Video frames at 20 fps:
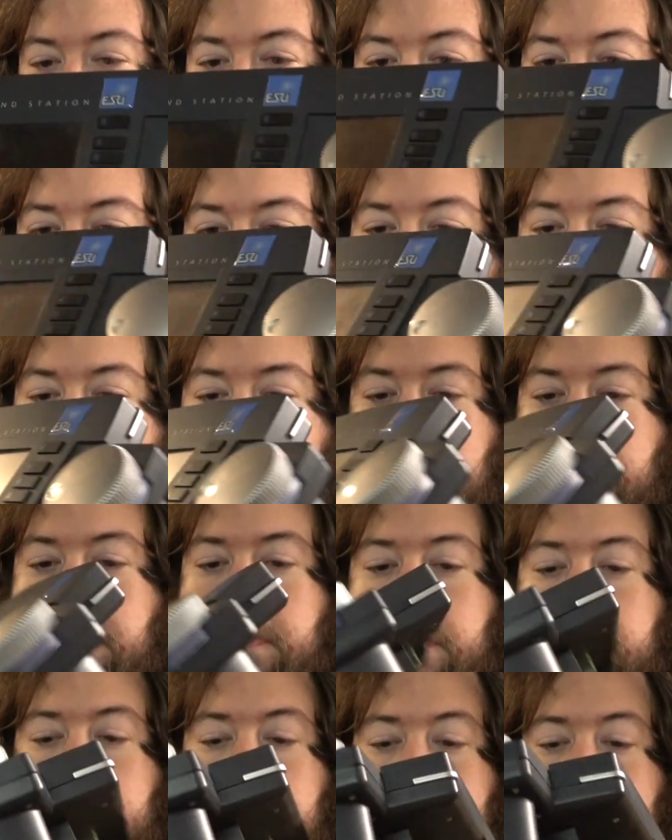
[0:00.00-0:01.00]
So
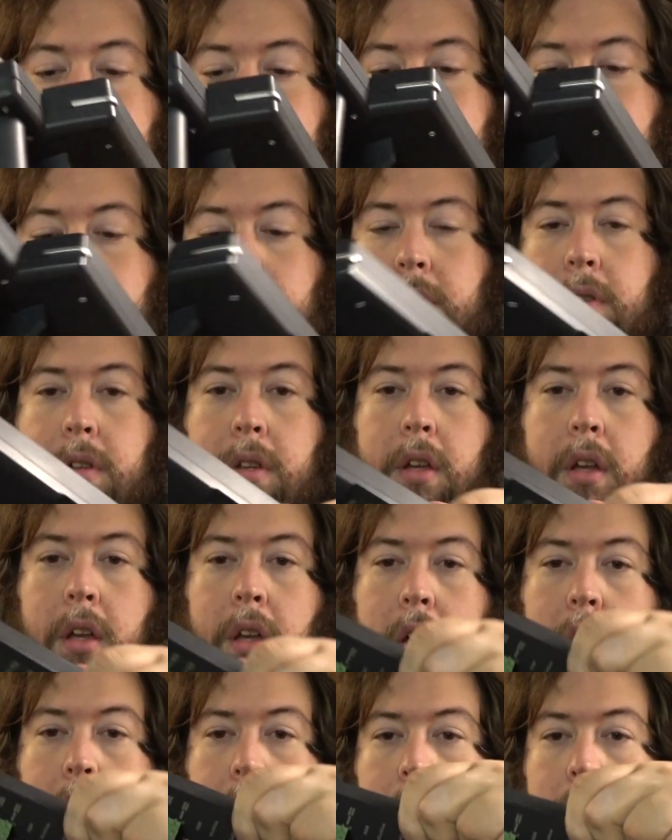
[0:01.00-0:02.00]

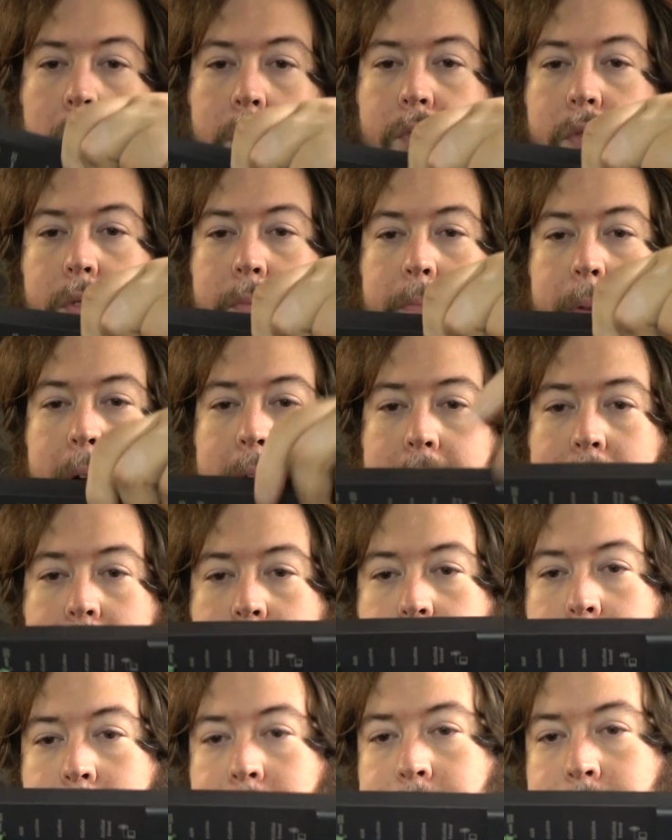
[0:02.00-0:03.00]
on the
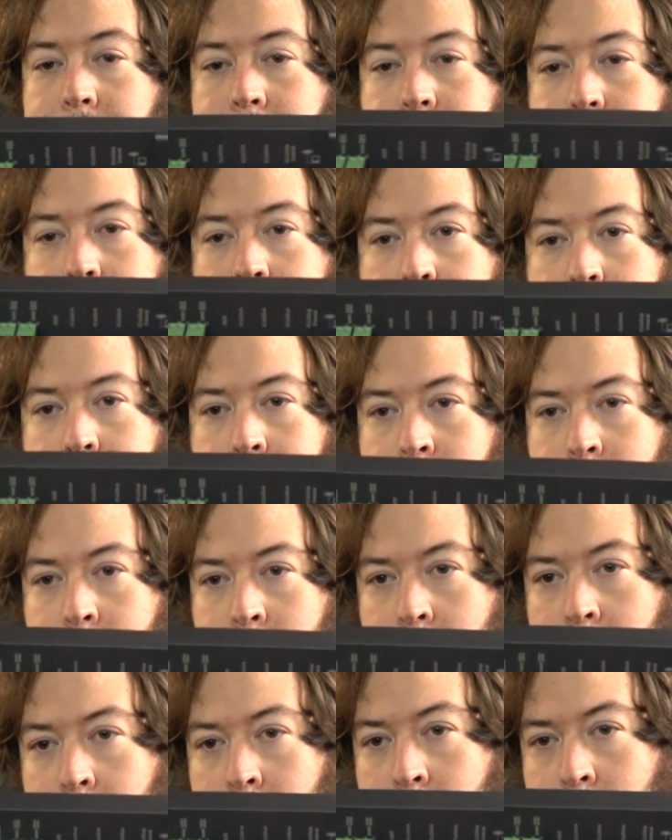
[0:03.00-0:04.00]
back
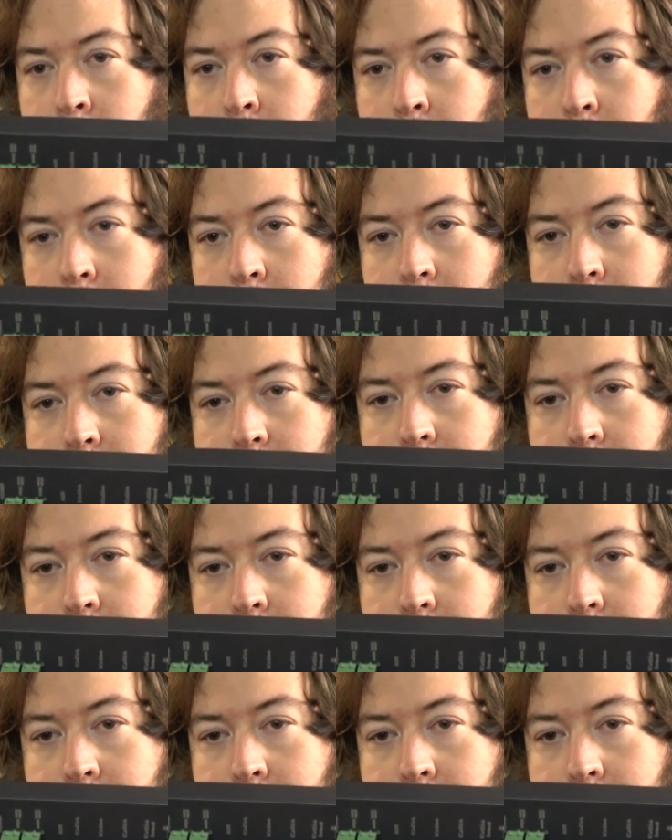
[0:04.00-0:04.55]
we have